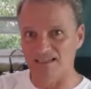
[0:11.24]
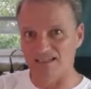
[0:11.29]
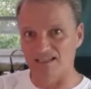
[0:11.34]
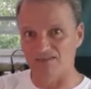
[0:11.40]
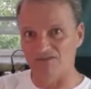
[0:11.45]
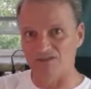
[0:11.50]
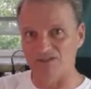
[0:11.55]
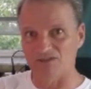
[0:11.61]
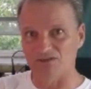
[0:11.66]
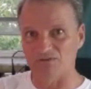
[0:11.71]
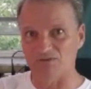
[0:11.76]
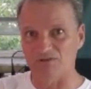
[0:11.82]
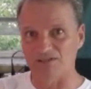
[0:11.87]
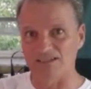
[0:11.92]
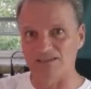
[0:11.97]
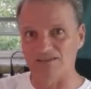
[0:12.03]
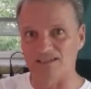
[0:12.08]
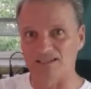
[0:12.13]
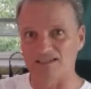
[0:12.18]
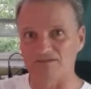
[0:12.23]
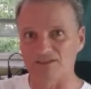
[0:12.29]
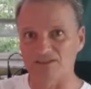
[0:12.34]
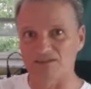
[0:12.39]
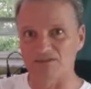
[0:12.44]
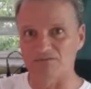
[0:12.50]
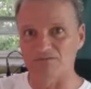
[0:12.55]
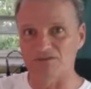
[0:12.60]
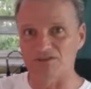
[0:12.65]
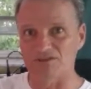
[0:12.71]
Even in 2011,
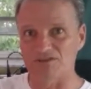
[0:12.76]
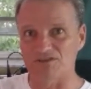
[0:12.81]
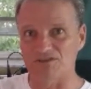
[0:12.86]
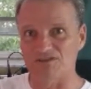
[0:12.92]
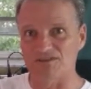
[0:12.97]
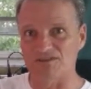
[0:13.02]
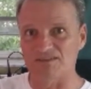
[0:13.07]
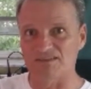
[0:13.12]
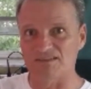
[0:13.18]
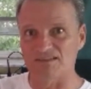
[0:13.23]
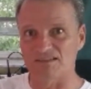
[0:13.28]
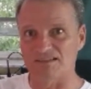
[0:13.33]
it was